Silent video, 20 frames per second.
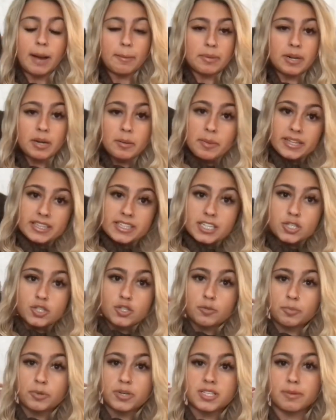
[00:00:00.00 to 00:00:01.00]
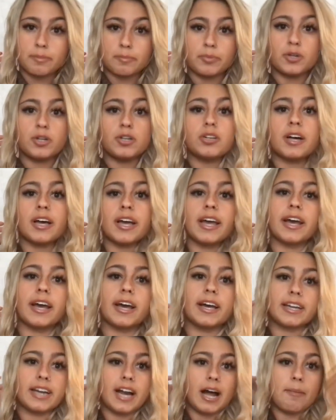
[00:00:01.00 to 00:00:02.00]
I'm gonna make this super simple,
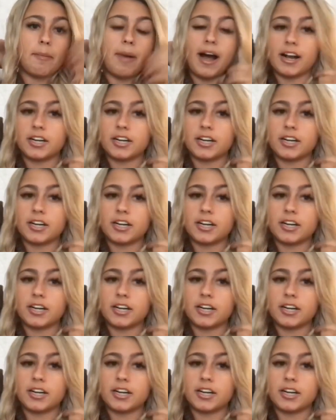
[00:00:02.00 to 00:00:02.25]
and I'm